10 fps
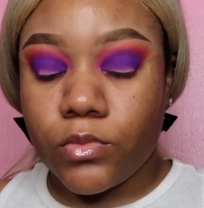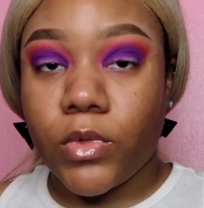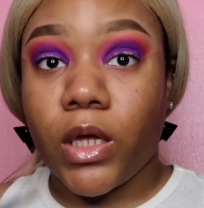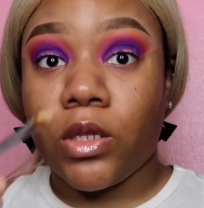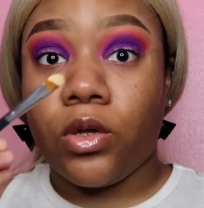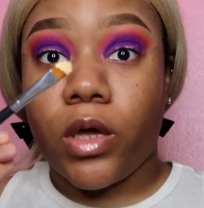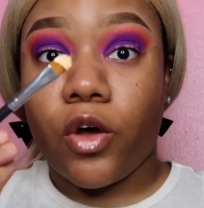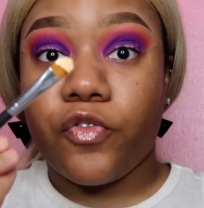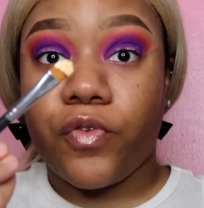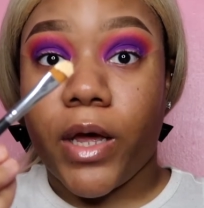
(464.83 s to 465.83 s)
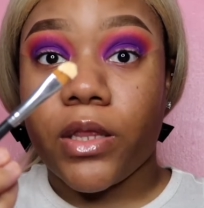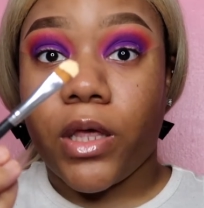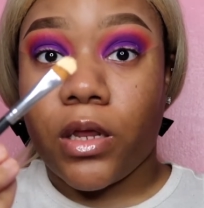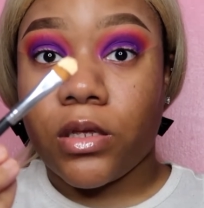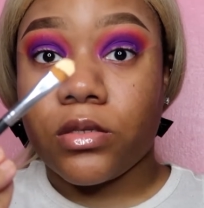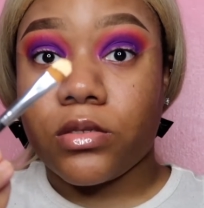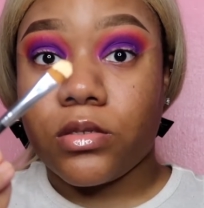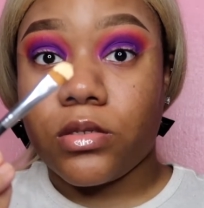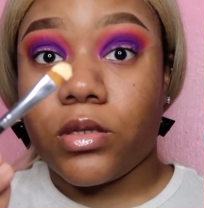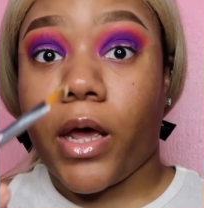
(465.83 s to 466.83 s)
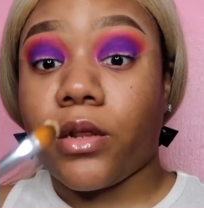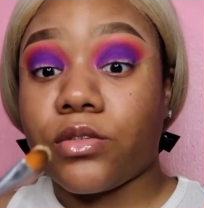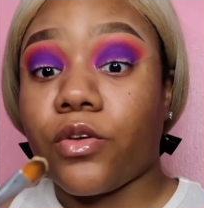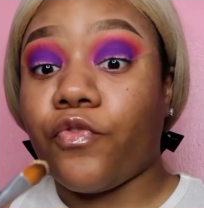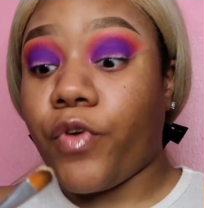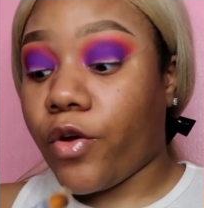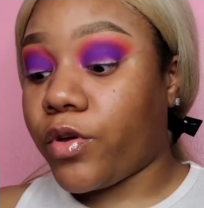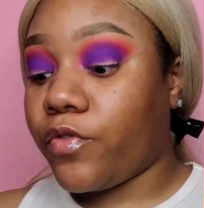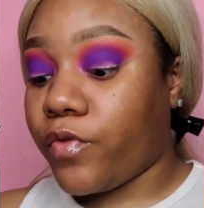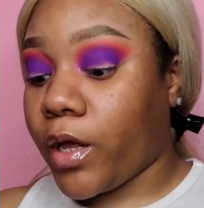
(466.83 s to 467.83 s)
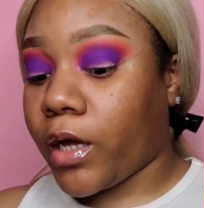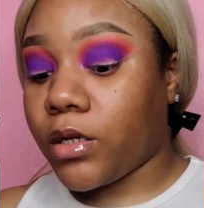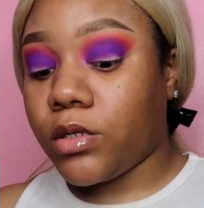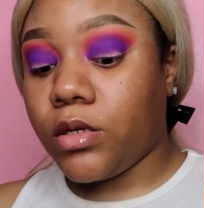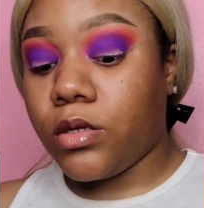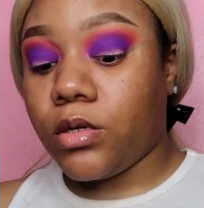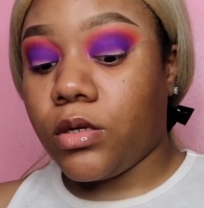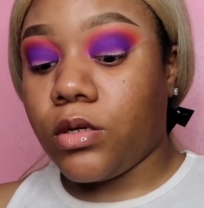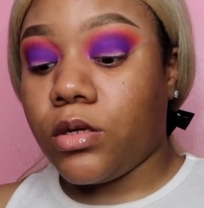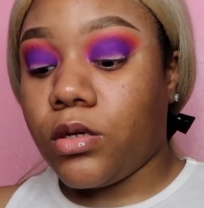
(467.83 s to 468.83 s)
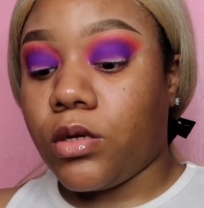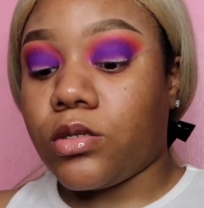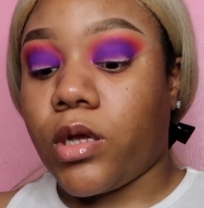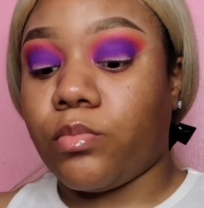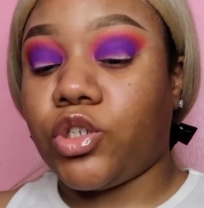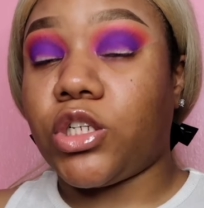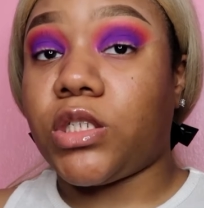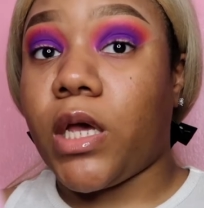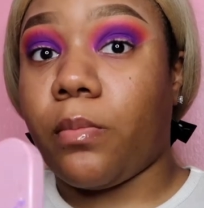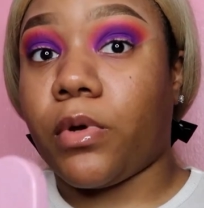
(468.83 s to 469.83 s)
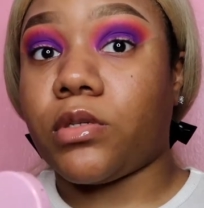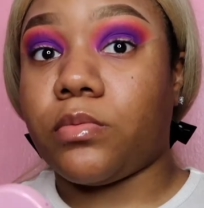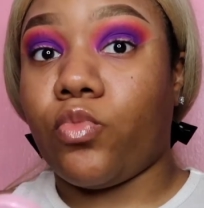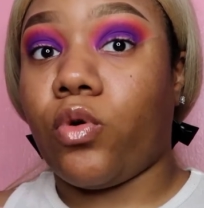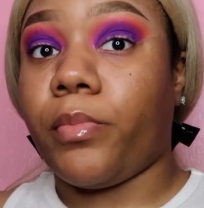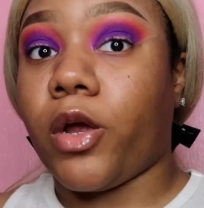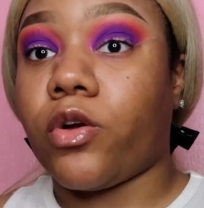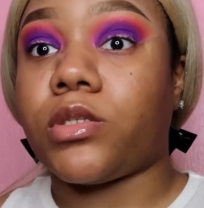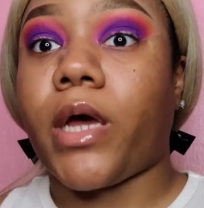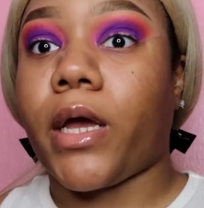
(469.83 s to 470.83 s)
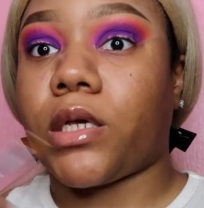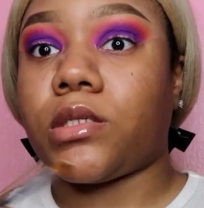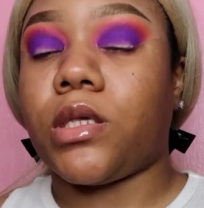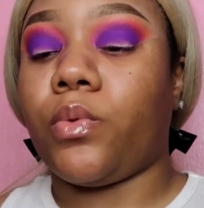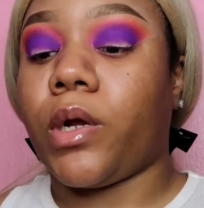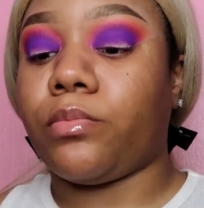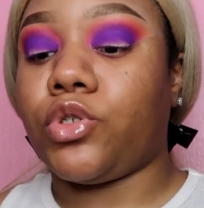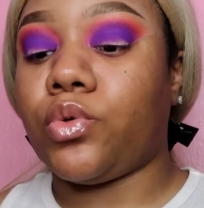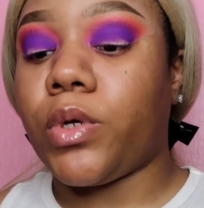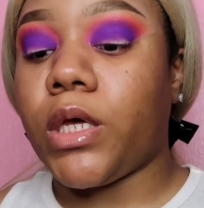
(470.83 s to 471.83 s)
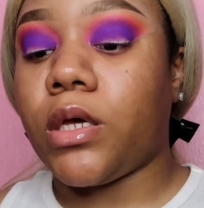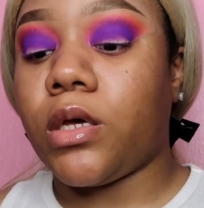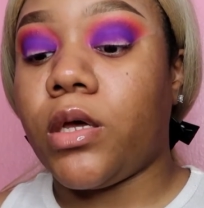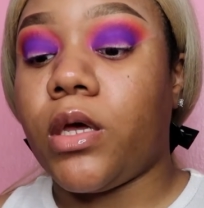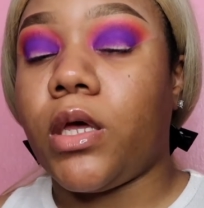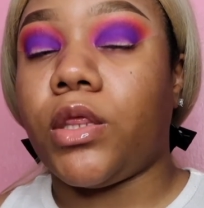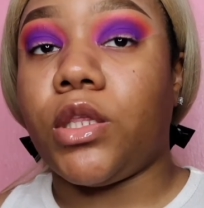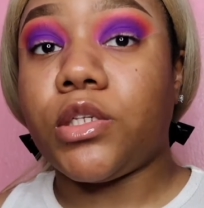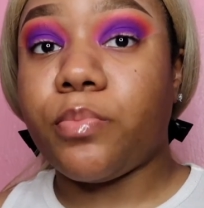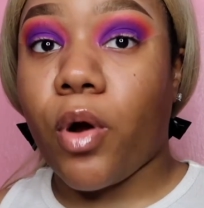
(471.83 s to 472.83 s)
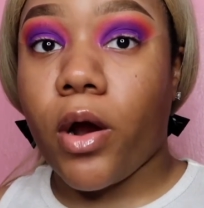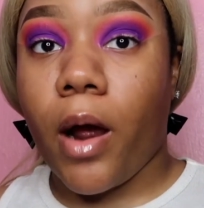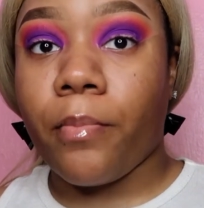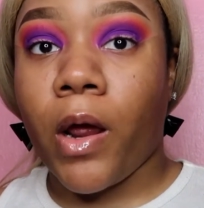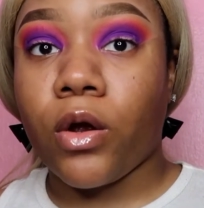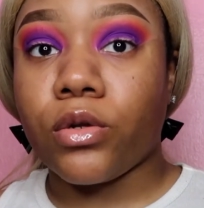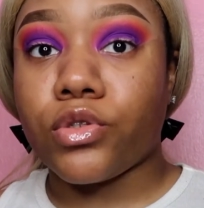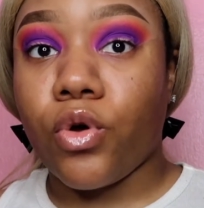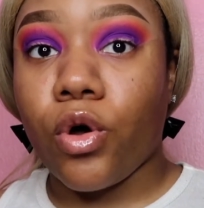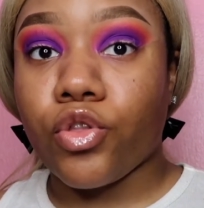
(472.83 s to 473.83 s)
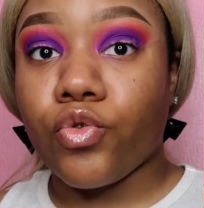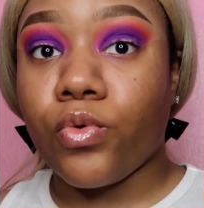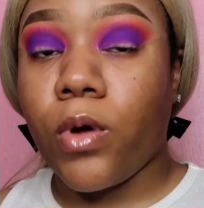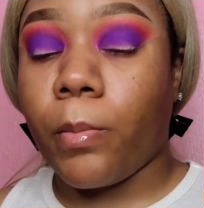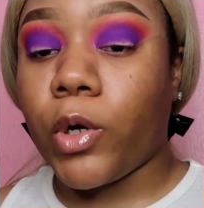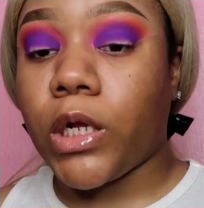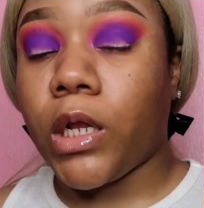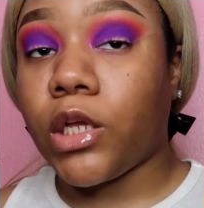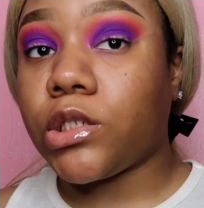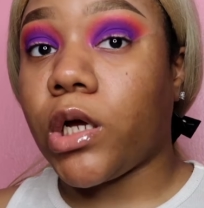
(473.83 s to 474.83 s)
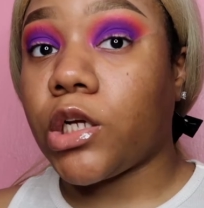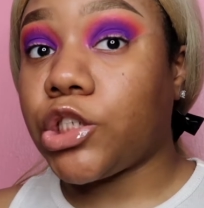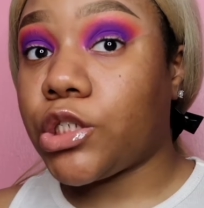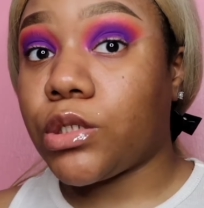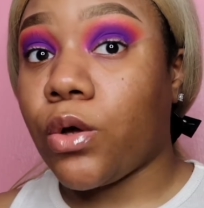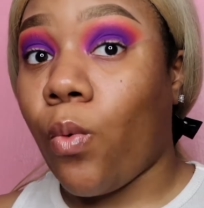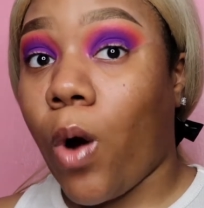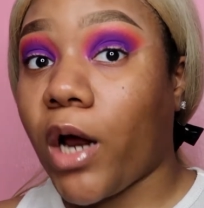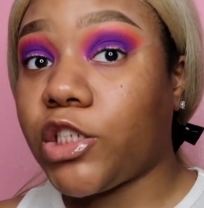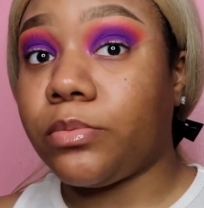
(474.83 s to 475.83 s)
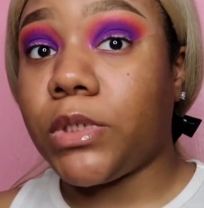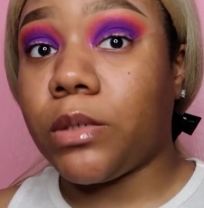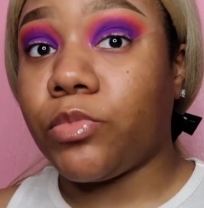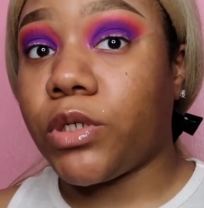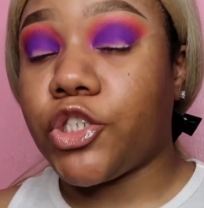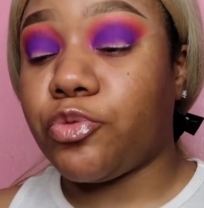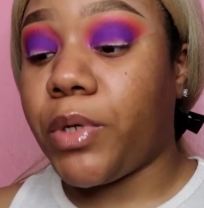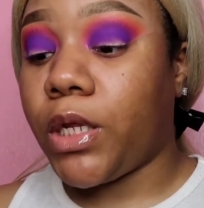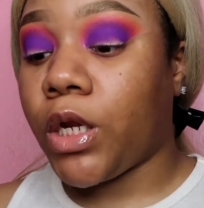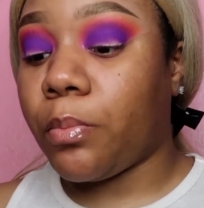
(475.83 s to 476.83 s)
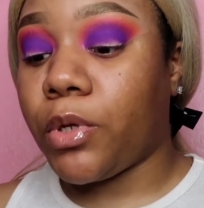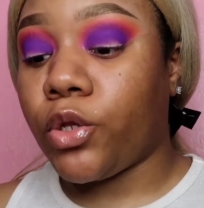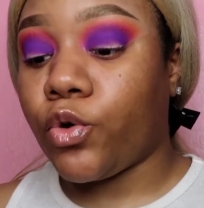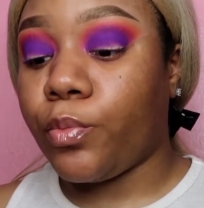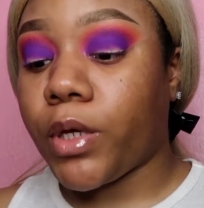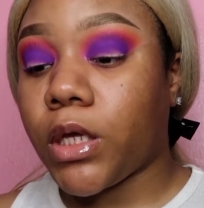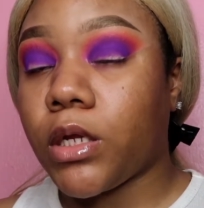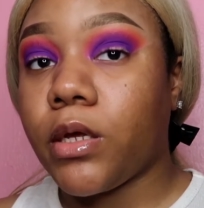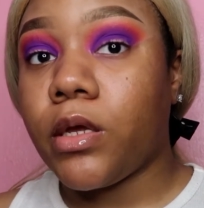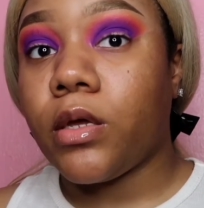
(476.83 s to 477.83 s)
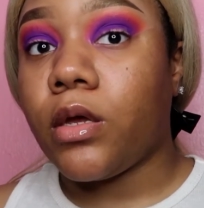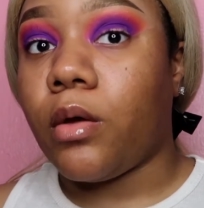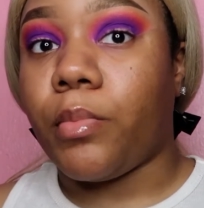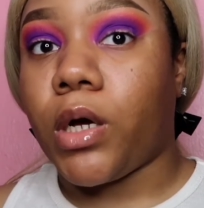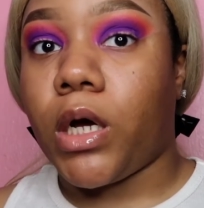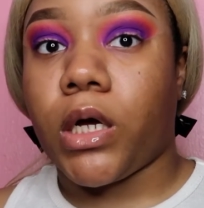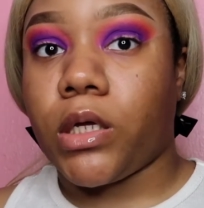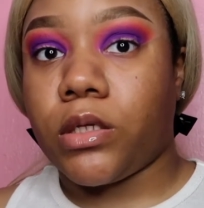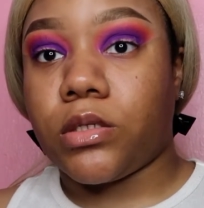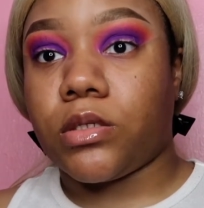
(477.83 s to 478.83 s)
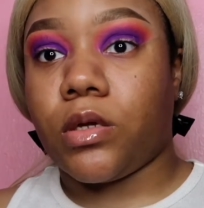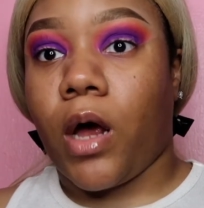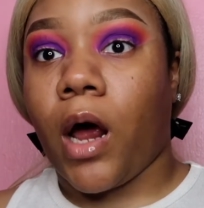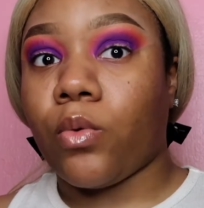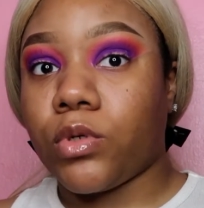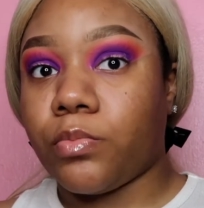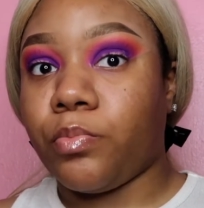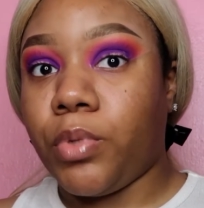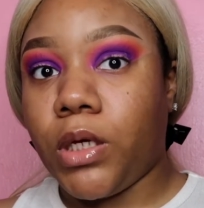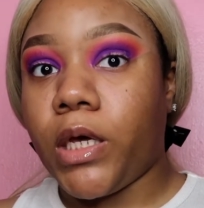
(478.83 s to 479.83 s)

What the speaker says: Like, look how flat that is. That is very flat. So I'm going to take my small mirror so I can see what I'm doing. This part I'm not going to talk through. I'm going to let y'all just watch me. I'm going to speed it up a little bit because I will be